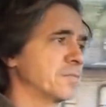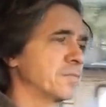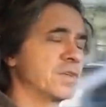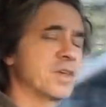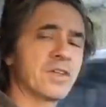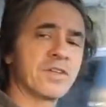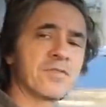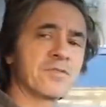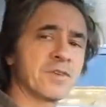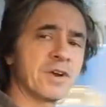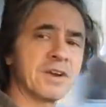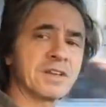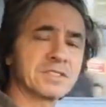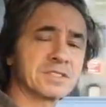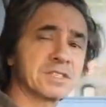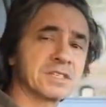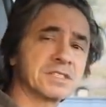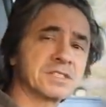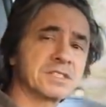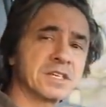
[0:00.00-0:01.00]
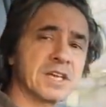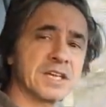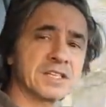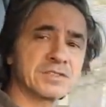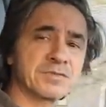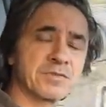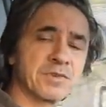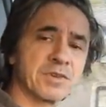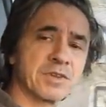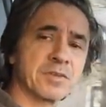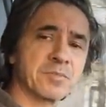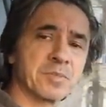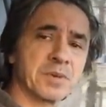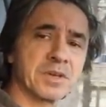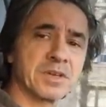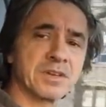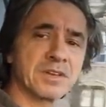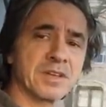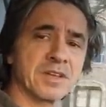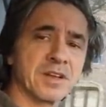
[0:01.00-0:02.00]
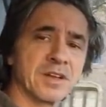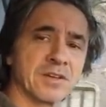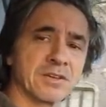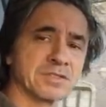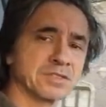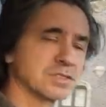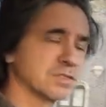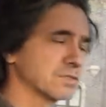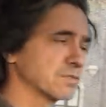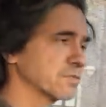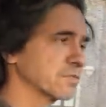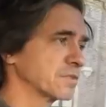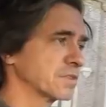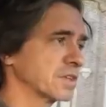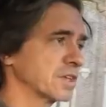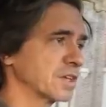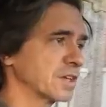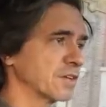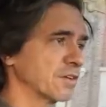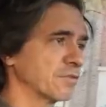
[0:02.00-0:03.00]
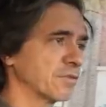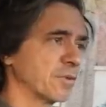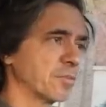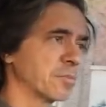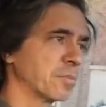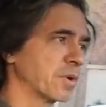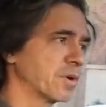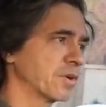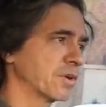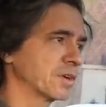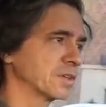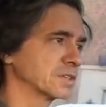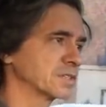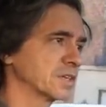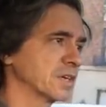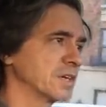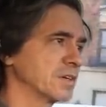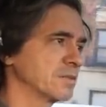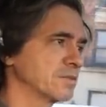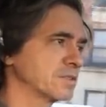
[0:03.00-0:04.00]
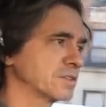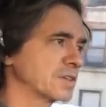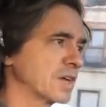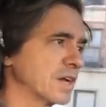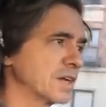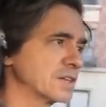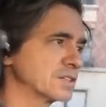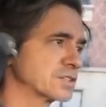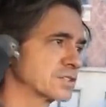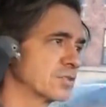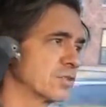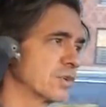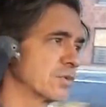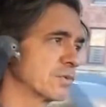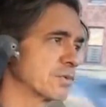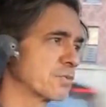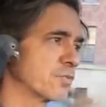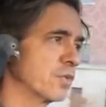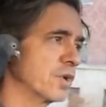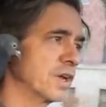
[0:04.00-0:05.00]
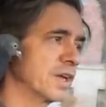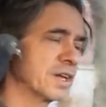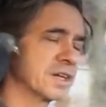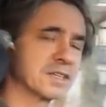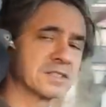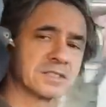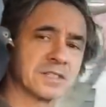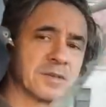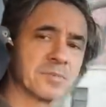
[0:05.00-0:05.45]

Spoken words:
yeah, they're very successful. They've been, you know, it's, think of a bird as a dinosaur with wings.